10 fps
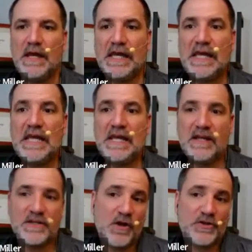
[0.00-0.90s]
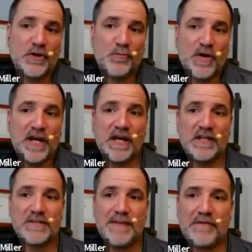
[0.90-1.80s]
E is also bringing
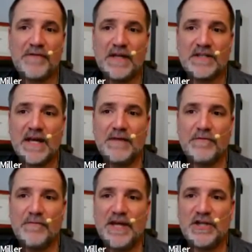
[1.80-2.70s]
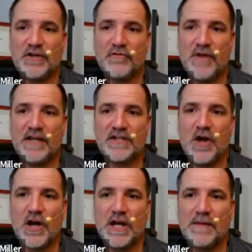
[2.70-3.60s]
in some outside information, right? It's
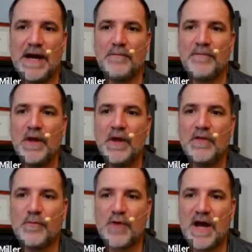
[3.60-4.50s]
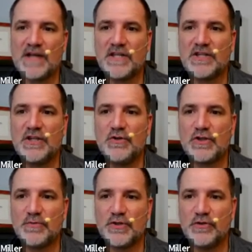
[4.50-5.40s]
talking about the process used
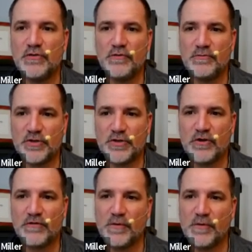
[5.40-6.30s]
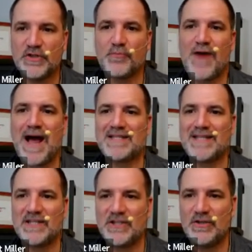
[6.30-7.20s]
to preserve the birds, the
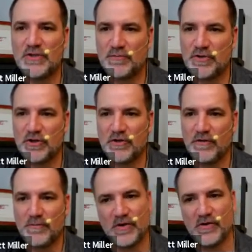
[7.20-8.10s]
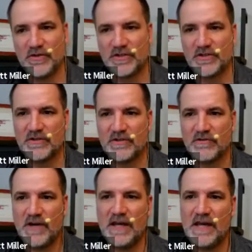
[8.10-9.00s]
process used to preserve the birds,
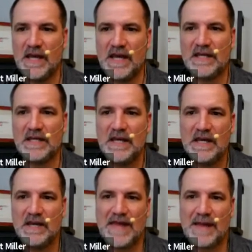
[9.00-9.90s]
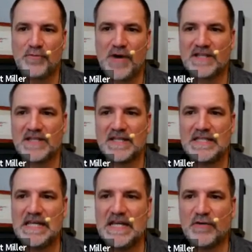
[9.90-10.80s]
right? And that process
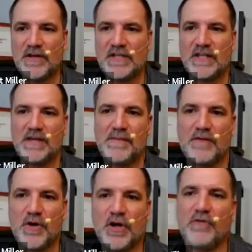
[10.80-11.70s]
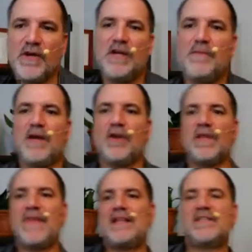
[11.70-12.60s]
decreasing the amount of mercury. And you might look
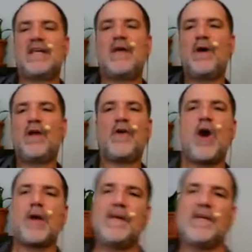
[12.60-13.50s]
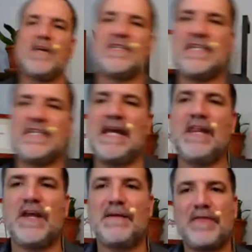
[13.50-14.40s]
at that and say, well, the argument doesn't say
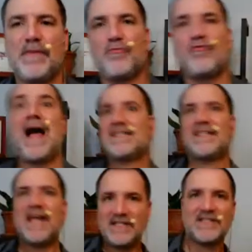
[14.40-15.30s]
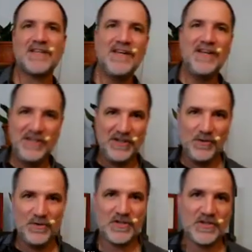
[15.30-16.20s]
anything about the process
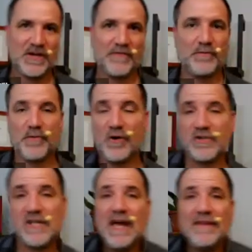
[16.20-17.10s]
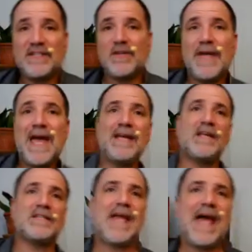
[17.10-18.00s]
used to stuff the birds. That's okay, it
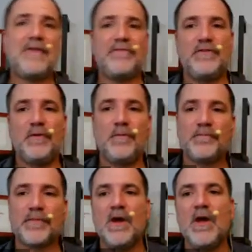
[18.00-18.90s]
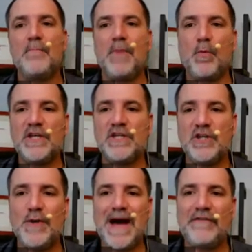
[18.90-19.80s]
doesn't have to. But we
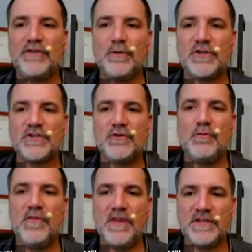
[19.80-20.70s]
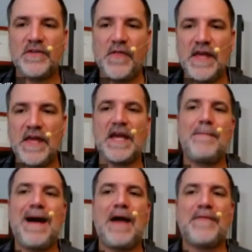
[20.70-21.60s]
do have to assume this thing
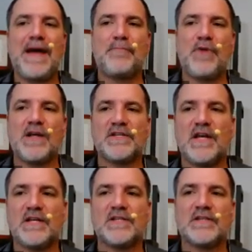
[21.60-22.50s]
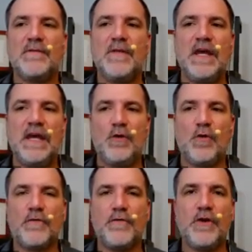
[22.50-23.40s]
about that process in
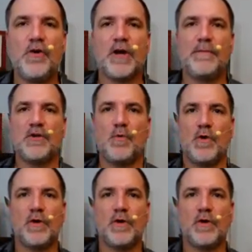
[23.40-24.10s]
order for the argument to work.